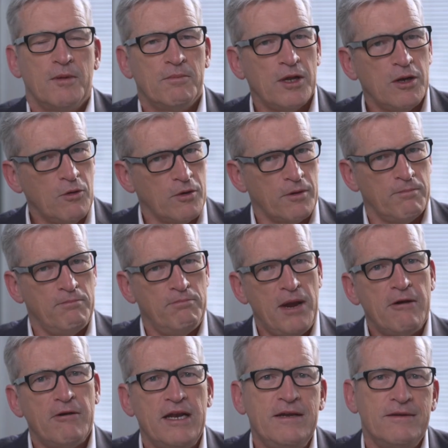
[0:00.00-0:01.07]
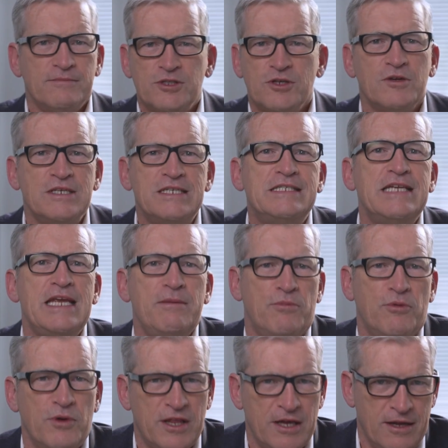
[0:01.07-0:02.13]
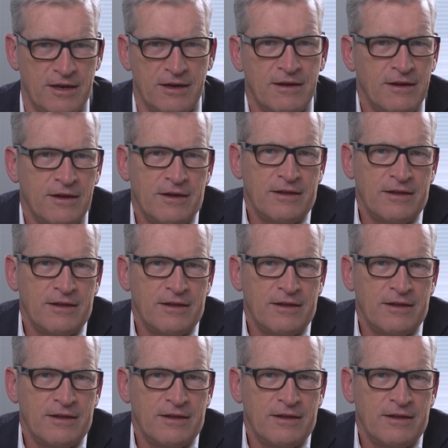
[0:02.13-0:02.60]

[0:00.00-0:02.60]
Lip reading: But look, buried sort of deep within